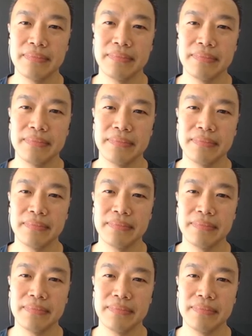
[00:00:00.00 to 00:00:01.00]

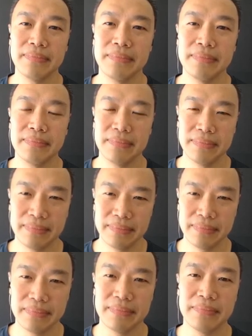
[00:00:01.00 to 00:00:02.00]

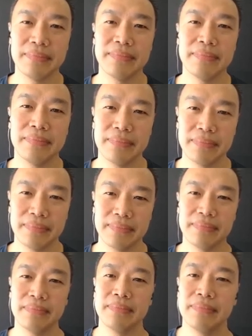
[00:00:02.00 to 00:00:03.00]

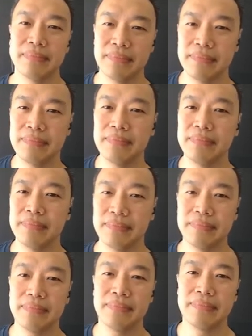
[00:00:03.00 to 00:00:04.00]

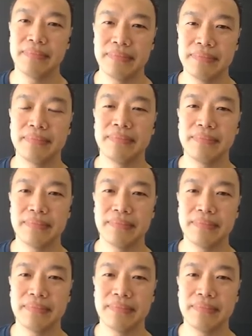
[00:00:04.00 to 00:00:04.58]
This person isn't speaking.